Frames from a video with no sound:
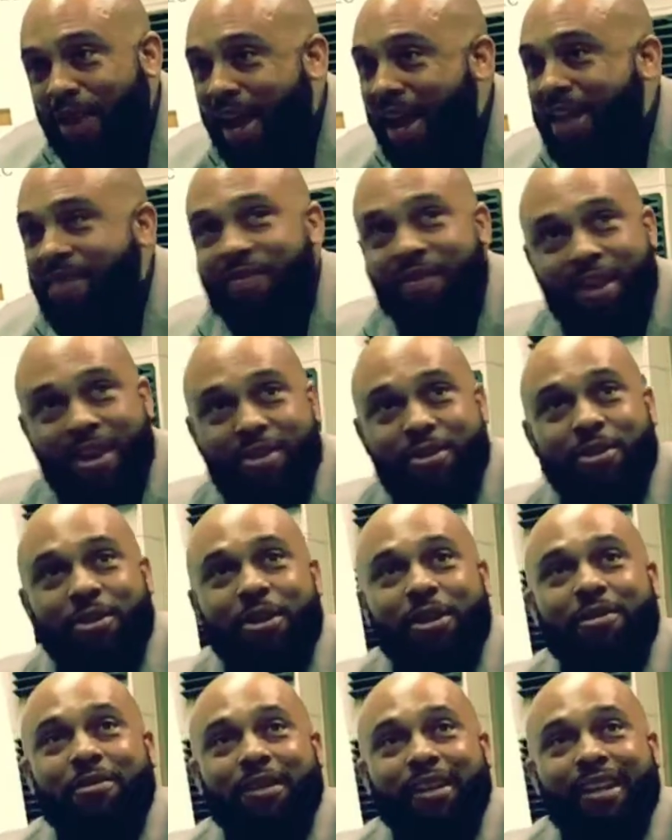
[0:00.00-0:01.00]
And there you
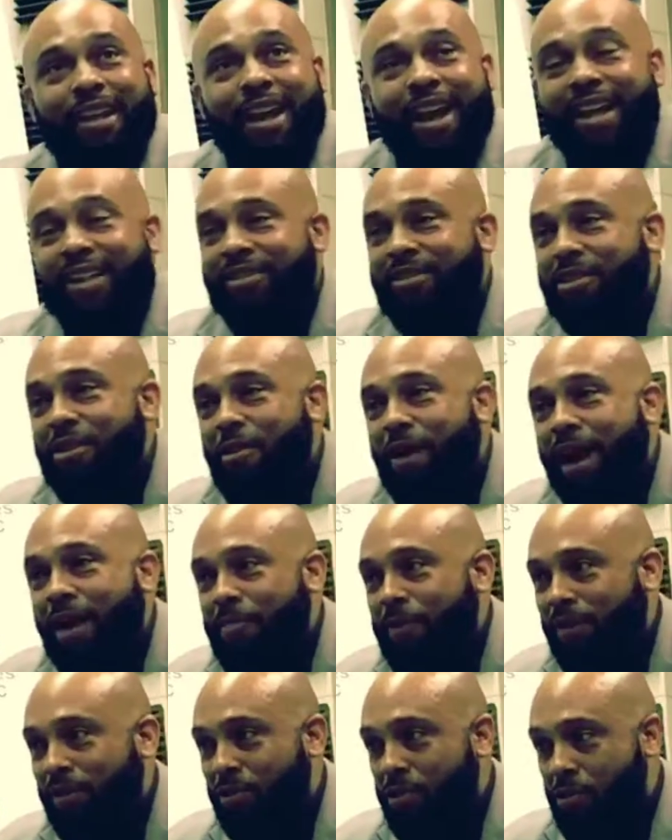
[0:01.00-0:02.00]
go. And so I've
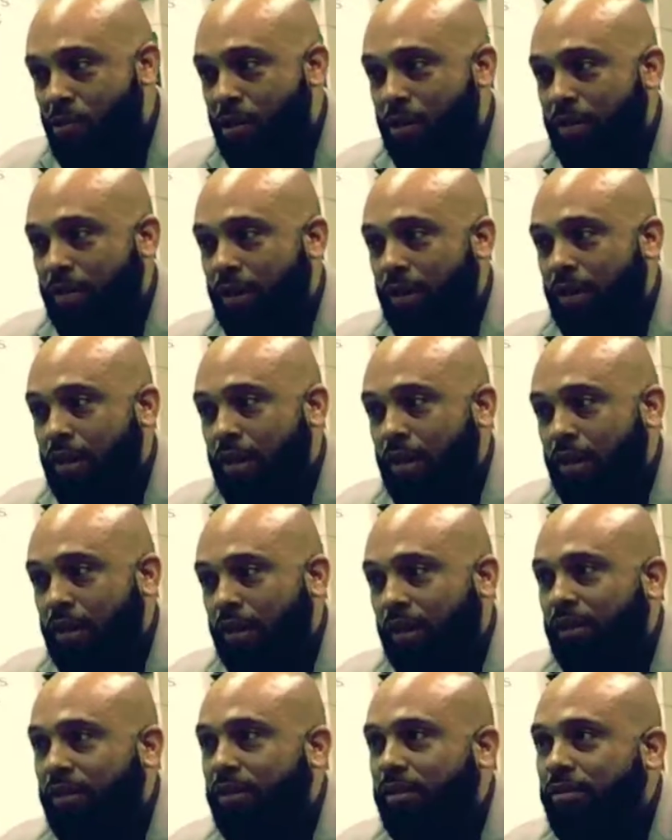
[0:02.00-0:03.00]
been doing,
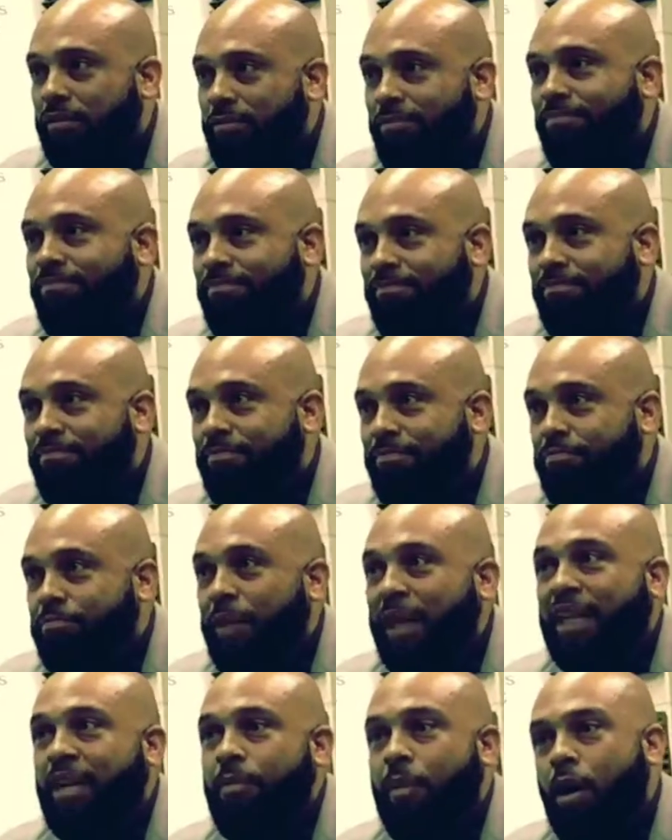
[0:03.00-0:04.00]

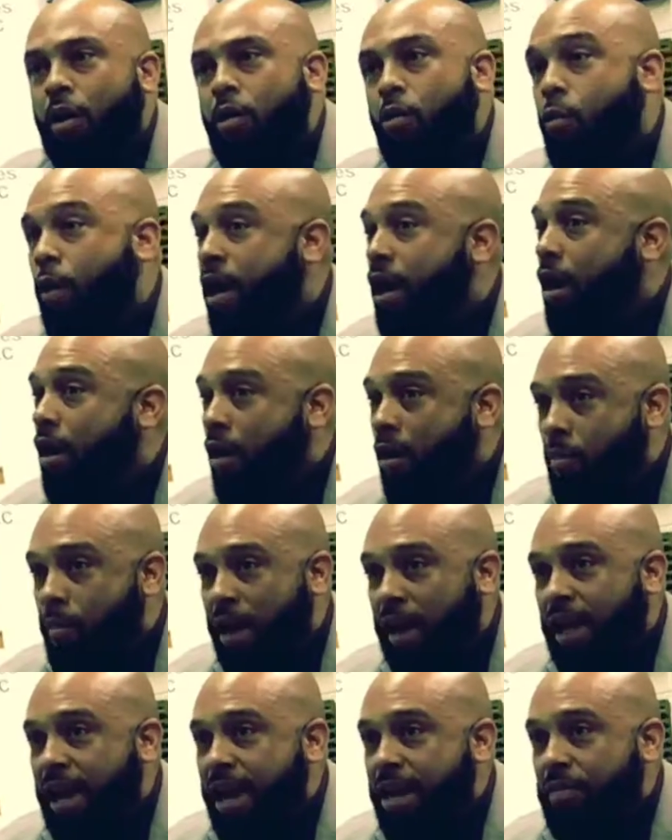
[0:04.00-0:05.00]
making my own way all my
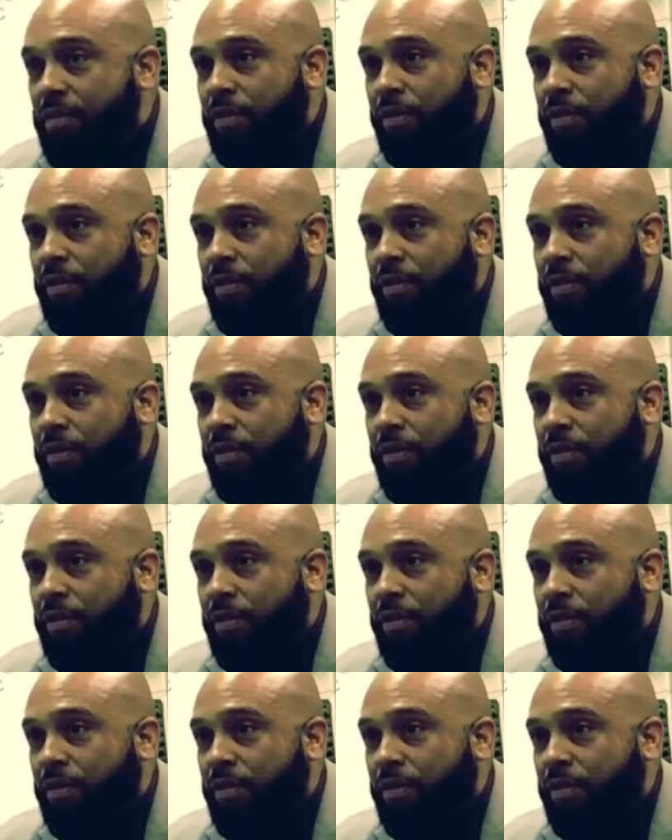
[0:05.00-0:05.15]
life.